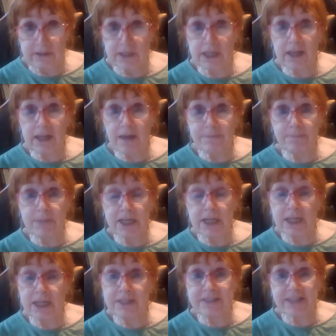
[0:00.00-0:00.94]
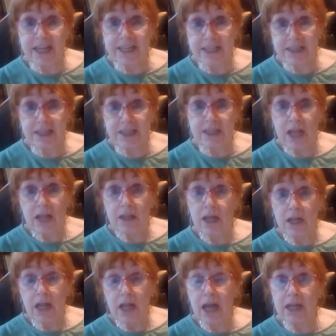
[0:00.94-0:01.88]
The government is in
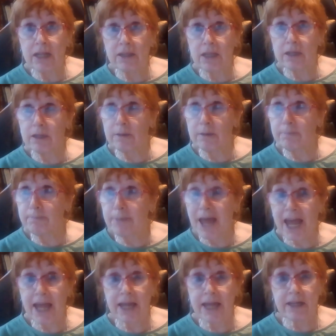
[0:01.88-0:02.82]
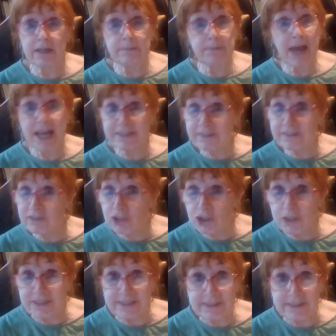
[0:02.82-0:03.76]
the back
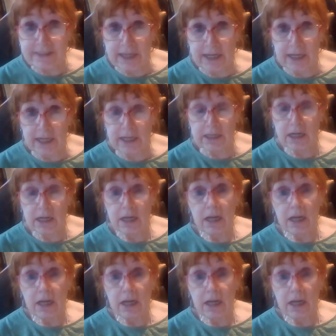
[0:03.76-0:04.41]
passenger seat,